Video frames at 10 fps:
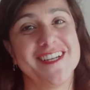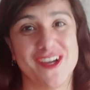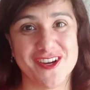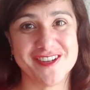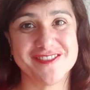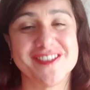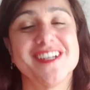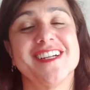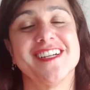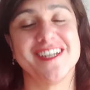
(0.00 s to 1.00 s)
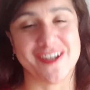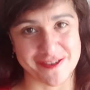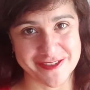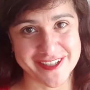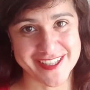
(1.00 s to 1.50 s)
love,
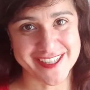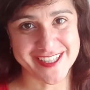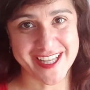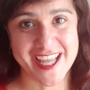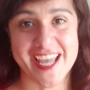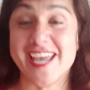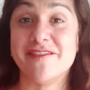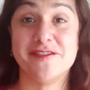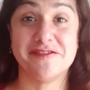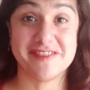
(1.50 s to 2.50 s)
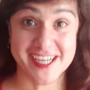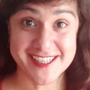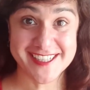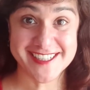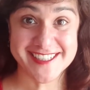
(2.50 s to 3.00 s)
love. If you
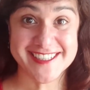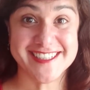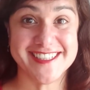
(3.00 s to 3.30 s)
find it,